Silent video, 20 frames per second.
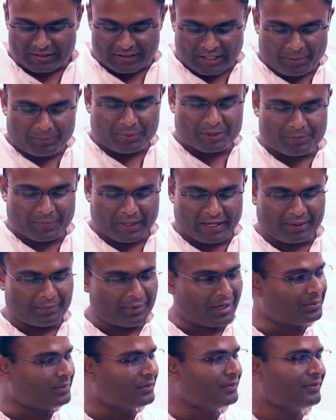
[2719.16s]
examples, but
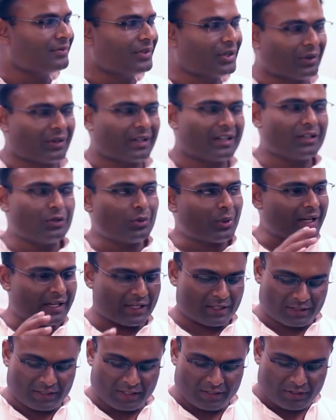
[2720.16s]
I'm, you know, you can
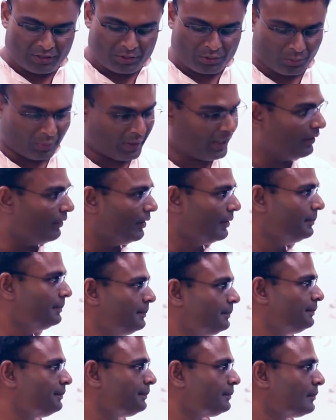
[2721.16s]
extend this to whatever.
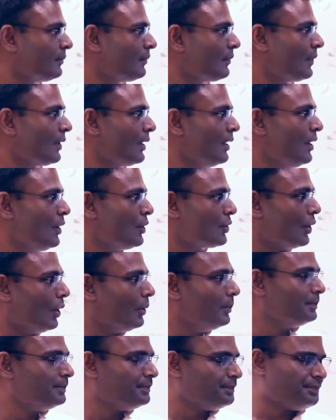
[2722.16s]

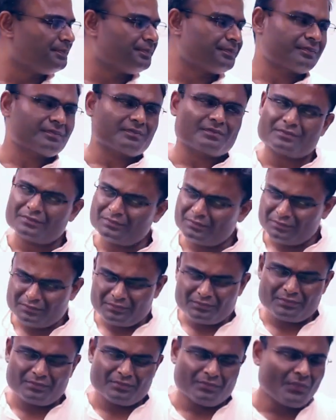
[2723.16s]
So,
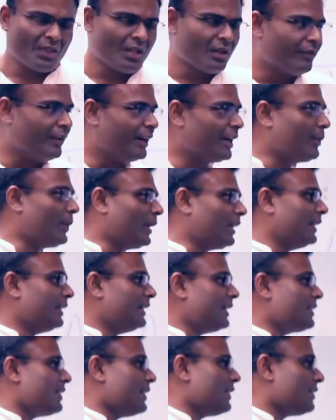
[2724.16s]
very quickly, this